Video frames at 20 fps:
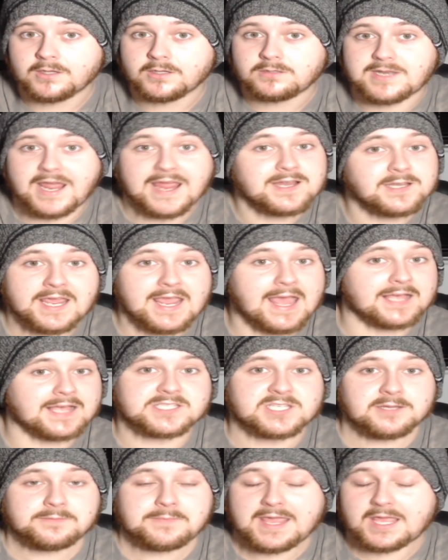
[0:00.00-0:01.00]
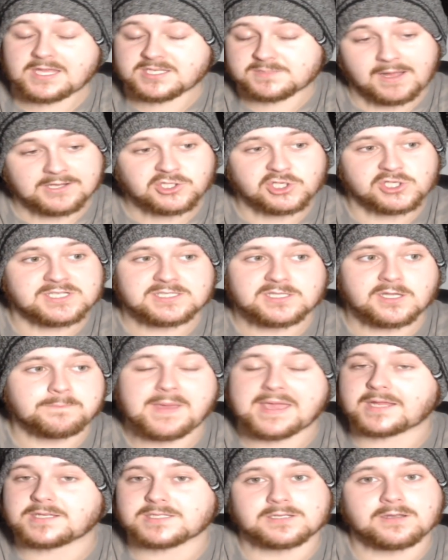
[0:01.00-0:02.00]
Nate Diaz, to me, as much as he's a
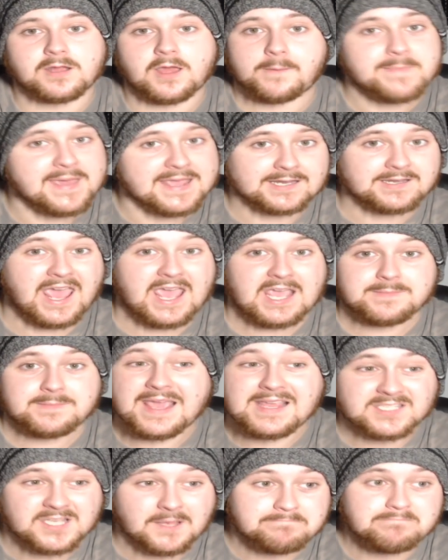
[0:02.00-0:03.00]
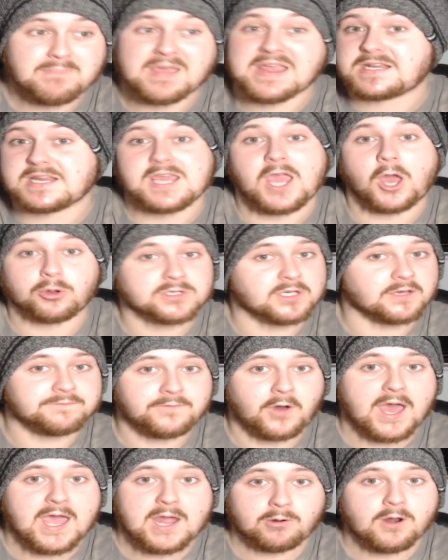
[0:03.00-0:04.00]
big name, he's a mediocre
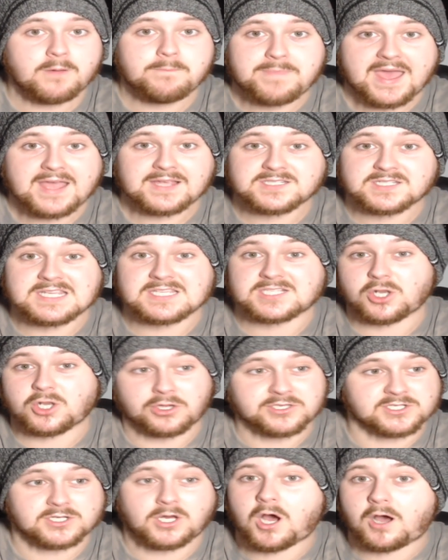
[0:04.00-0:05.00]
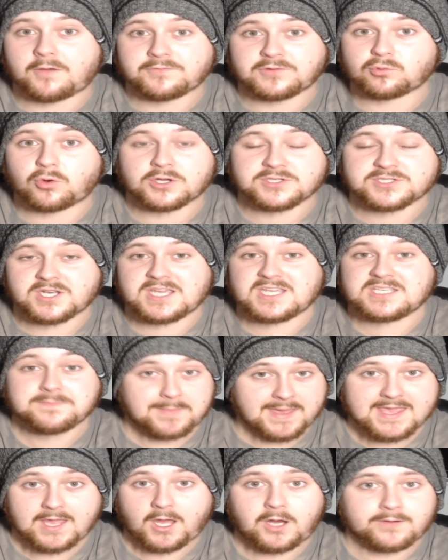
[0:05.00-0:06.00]
fighter at best. He's lost to half the roster. He's
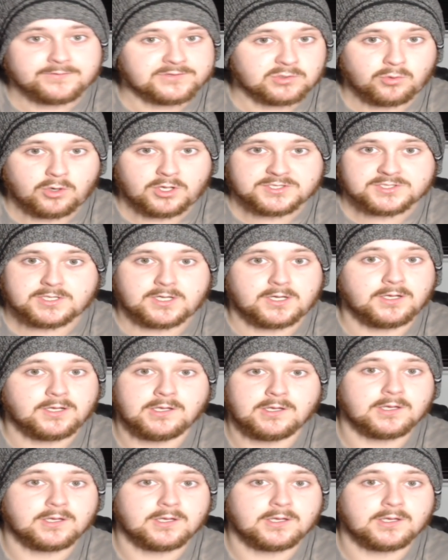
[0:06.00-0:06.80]
beat half the roster.